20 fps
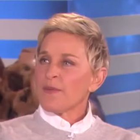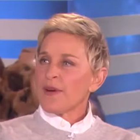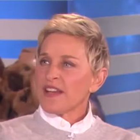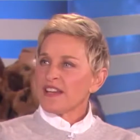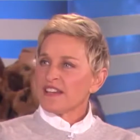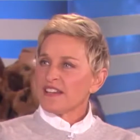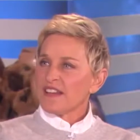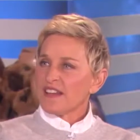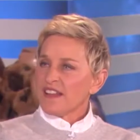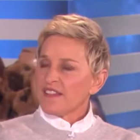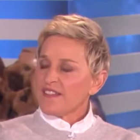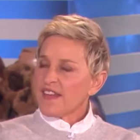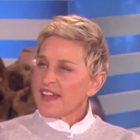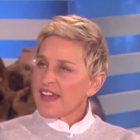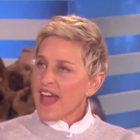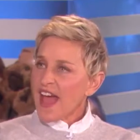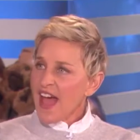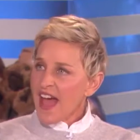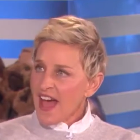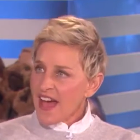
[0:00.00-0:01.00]
you know,
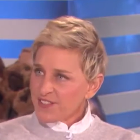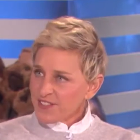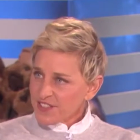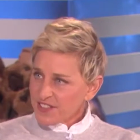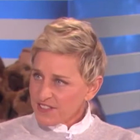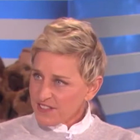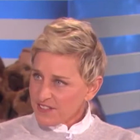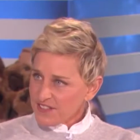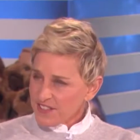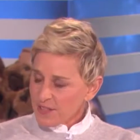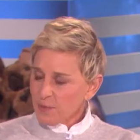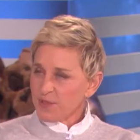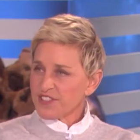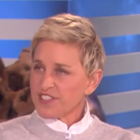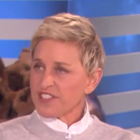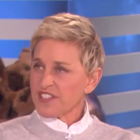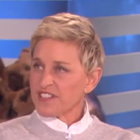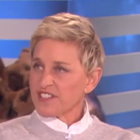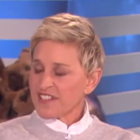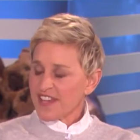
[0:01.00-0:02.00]
like somebody will
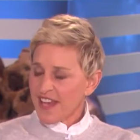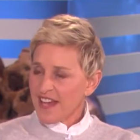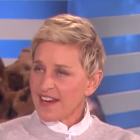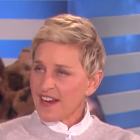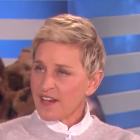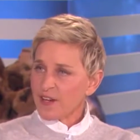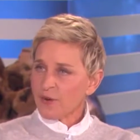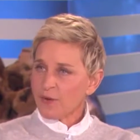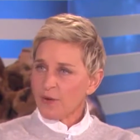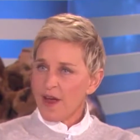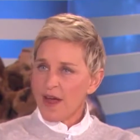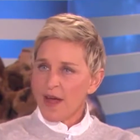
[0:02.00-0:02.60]
go, can I grab